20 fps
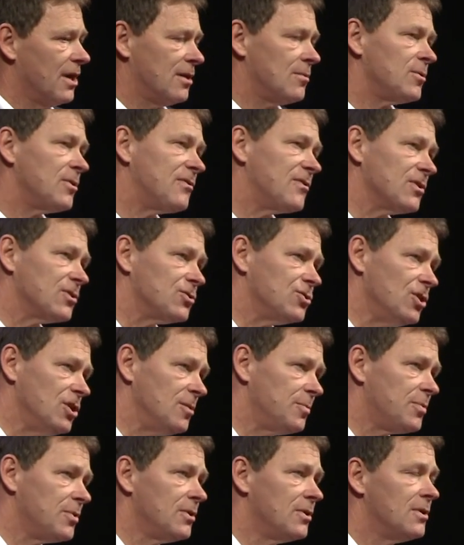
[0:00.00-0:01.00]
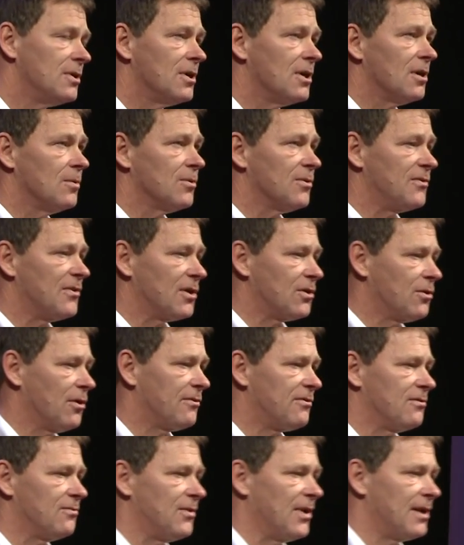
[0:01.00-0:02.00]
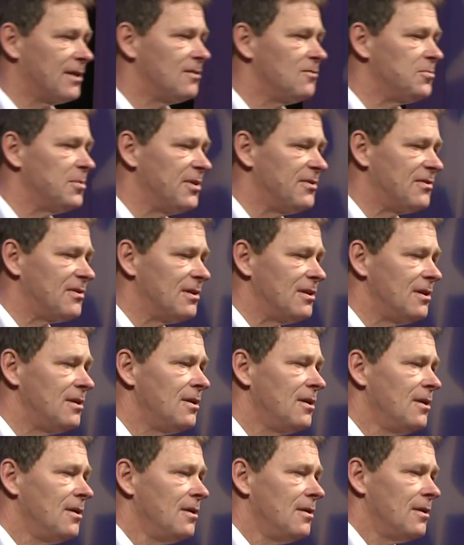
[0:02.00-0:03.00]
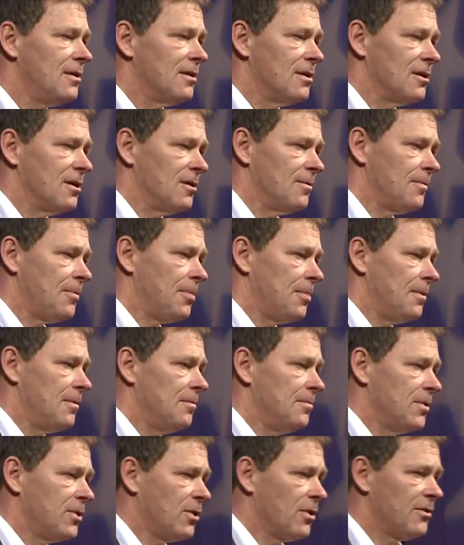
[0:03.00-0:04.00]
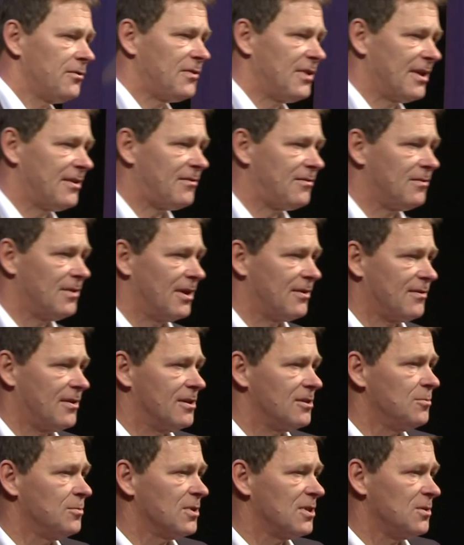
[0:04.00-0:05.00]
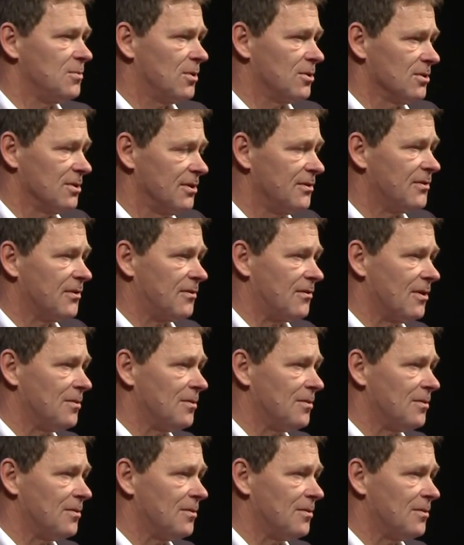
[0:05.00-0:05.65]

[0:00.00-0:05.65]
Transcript: I don't want to say cheap, I want to say cost effective basically, um, because that's, that's ultimately what it is.